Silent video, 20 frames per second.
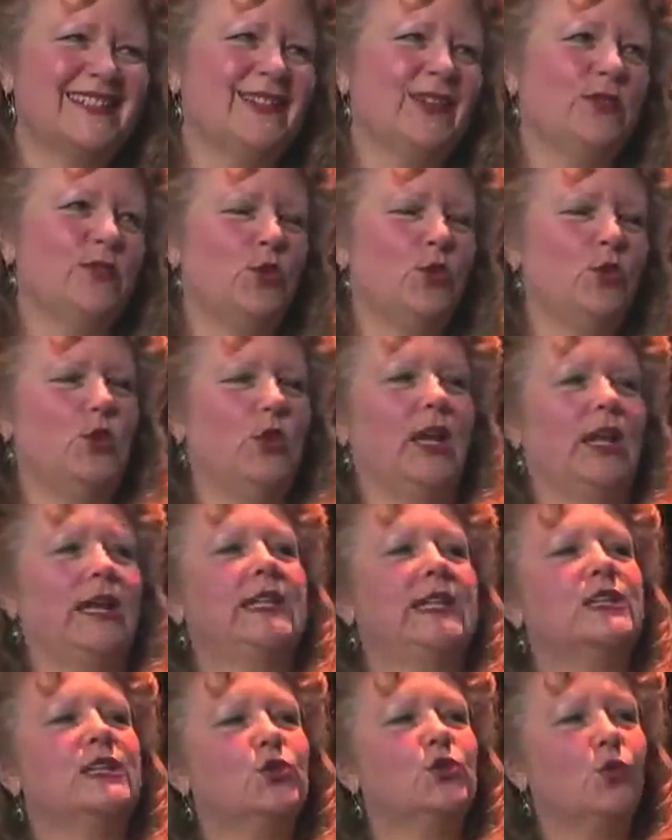called the
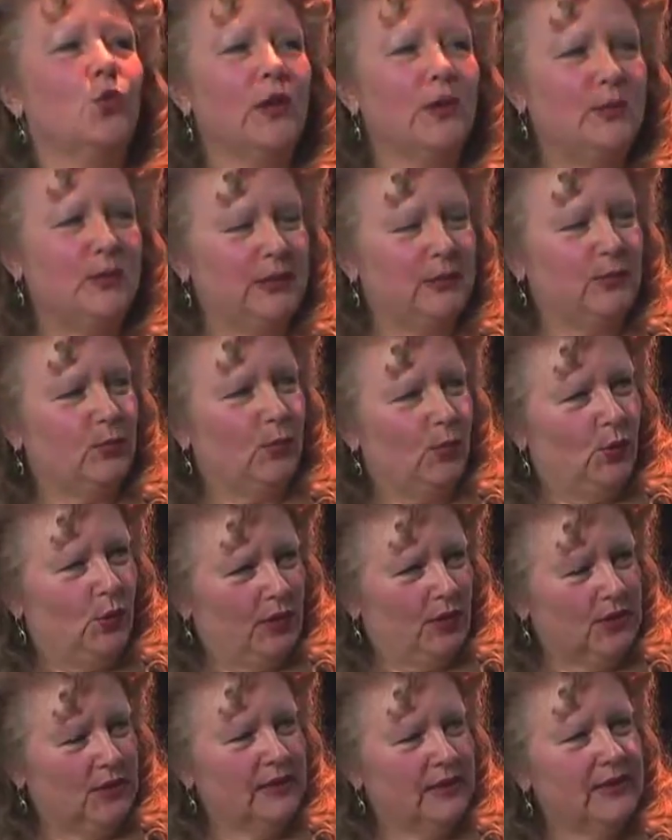United Soybean
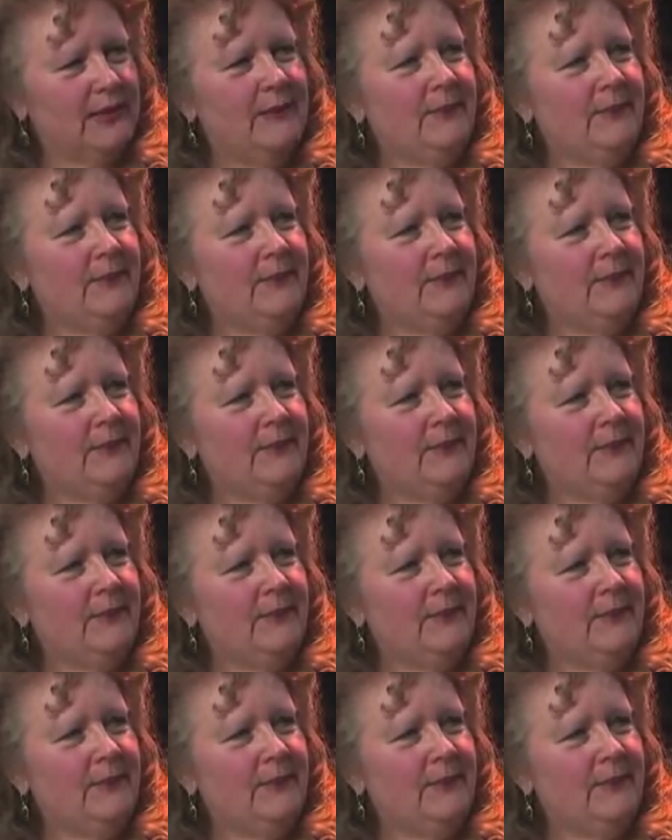Board,